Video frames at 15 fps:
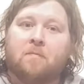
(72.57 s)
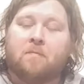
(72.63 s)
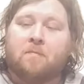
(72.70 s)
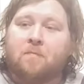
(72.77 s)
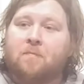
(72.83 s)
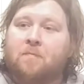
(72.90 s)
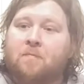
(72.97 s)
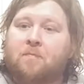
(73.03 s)

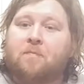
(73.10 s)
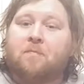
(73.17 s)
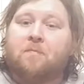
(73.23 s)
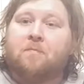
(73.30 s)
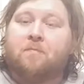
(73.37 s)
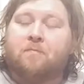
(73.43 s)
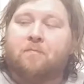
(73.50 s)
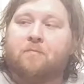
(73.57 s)

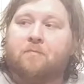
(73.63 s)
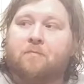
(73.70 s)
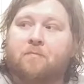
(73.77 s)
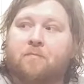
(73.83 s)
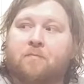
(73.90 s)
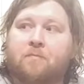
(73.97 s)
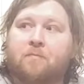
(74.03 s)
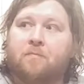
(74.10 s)

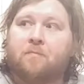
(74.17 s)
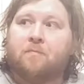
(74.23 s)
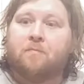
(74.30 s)
[no speech]